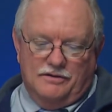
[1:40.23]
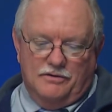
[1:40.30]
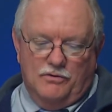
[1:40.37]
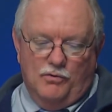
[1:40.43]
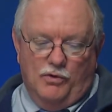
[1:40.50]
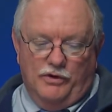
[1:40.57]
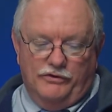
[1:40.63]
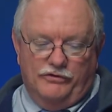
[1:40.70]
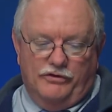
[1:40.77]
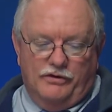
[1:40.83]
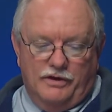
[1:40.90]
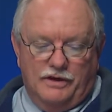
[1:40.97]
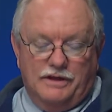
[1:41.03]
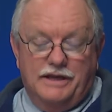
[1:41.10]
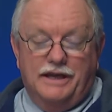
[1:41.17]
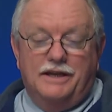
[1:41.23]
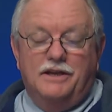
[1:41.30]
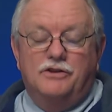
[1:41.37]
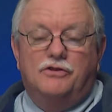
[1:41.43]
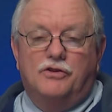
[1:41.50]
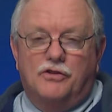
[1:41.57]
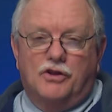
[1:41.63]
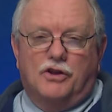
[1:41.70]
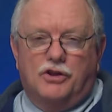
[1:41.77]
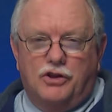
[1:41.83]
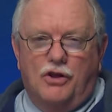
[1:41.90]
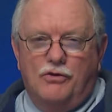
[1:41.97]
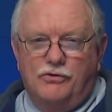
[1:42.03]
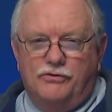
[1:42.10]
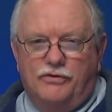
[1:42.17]
was getting to the
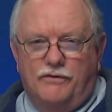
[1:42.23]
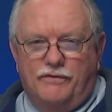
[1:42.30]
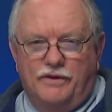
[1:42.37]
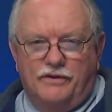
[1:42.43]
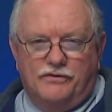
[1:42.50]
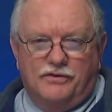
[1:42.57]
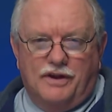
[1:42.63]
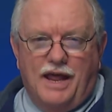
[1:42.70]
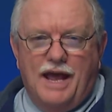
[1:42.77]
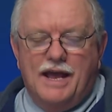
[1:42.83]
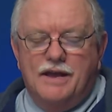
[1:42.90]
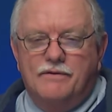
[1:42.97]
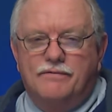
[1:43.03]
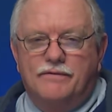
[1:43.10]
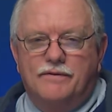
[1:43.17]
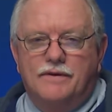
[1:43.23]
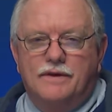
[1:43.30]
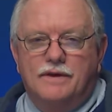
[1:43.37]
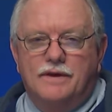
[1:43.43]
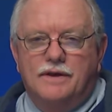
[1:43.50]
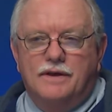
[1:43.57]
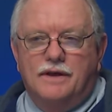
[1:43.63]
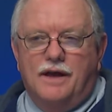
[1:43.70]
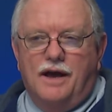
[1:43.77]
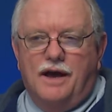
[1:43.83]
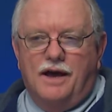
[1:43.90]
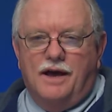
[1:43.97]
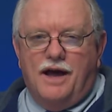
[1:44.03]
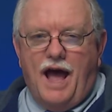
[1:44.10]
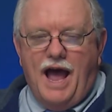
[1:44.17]
close of his life,
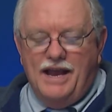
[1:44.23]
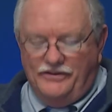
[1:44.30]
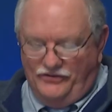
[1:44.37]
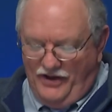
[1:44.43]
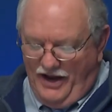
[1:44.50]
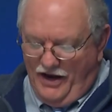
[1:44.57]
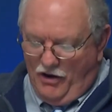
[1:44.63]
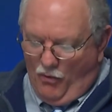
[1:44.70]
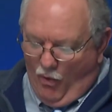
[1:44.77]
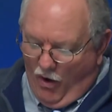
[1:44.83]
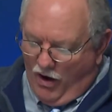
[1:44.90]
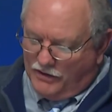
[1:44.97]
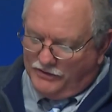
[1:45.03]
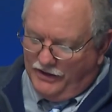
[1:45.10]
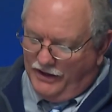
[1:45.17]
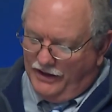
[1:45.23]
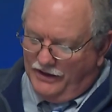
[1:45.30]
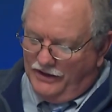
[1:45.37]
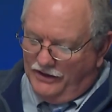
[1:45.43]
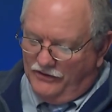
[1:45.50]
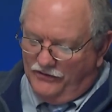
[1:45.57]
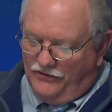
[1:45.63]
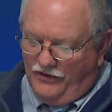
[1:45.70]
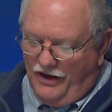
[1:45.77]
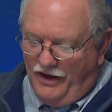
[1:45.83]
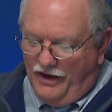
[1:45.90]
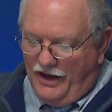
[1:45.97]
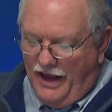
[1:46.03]
Isaiah walked in and said